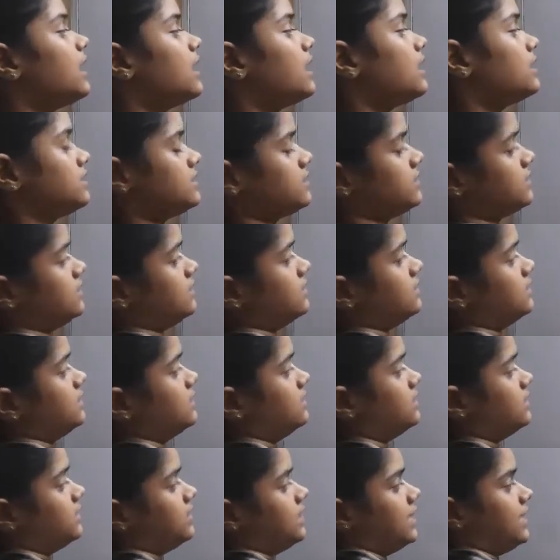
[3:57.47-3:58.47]
the
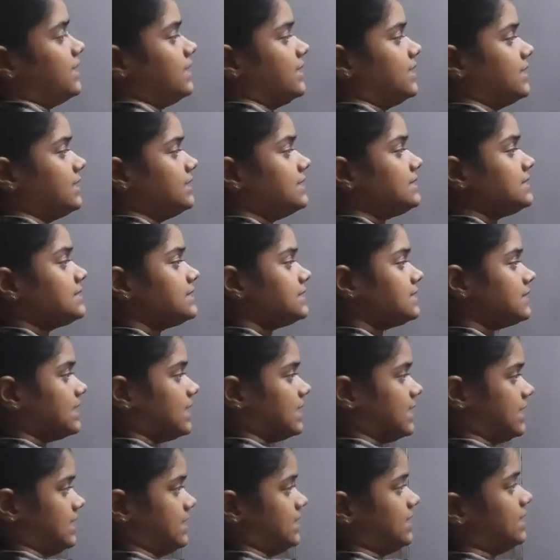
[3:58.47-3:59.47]
ending is
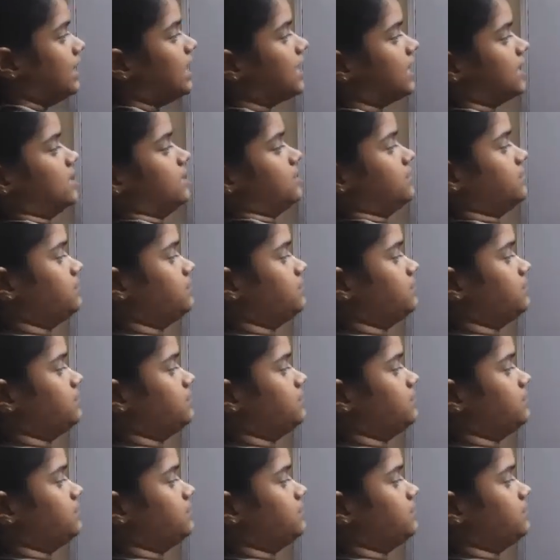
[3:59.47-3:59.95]
IR.